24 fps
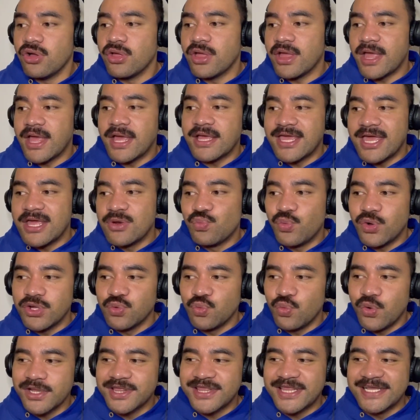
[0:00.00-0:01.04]
Again,
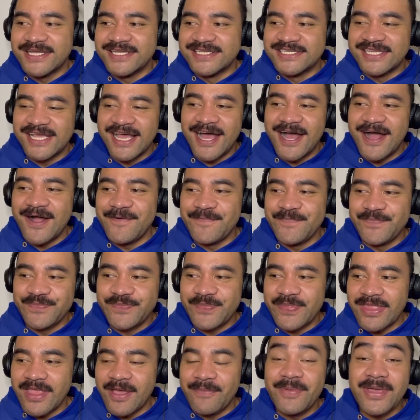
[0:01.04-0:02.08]
what does
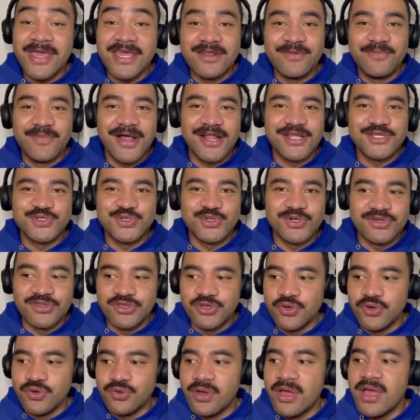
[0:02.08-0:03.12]
Peter Bell sort of
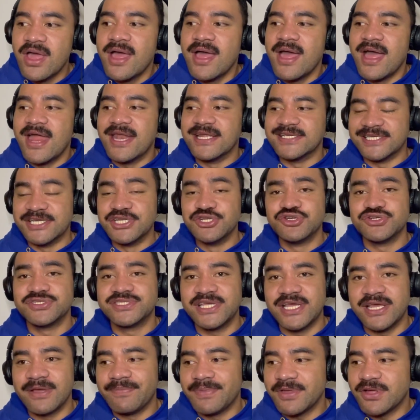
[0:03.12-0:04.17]
do? And it's
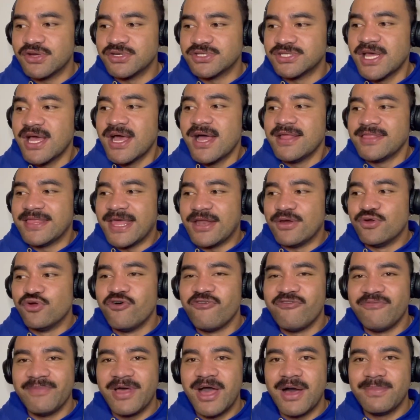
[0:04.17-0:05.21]
interesting because that
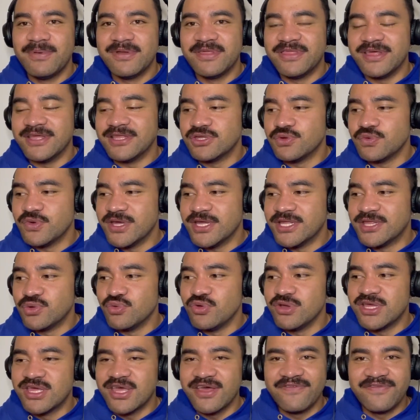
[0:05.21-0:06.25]
North Melbourne thing, do we
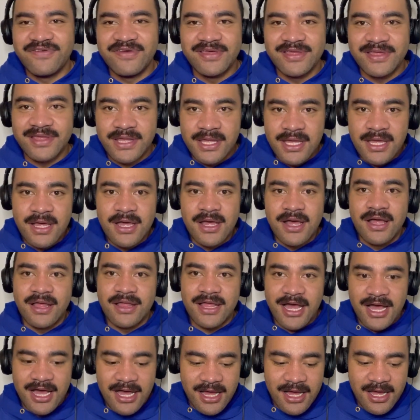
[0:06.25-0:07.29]
give,
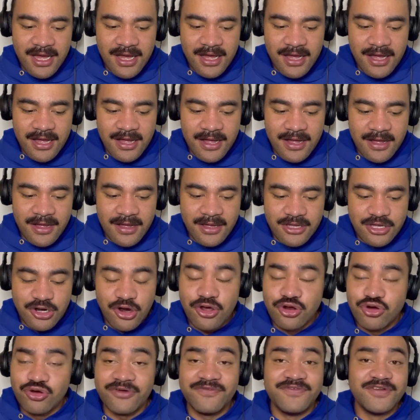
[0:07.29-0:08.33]

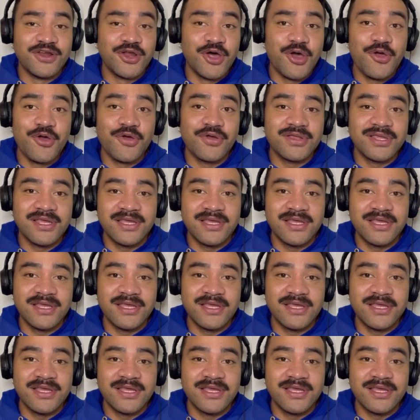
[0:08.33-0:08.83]
Griffin Logue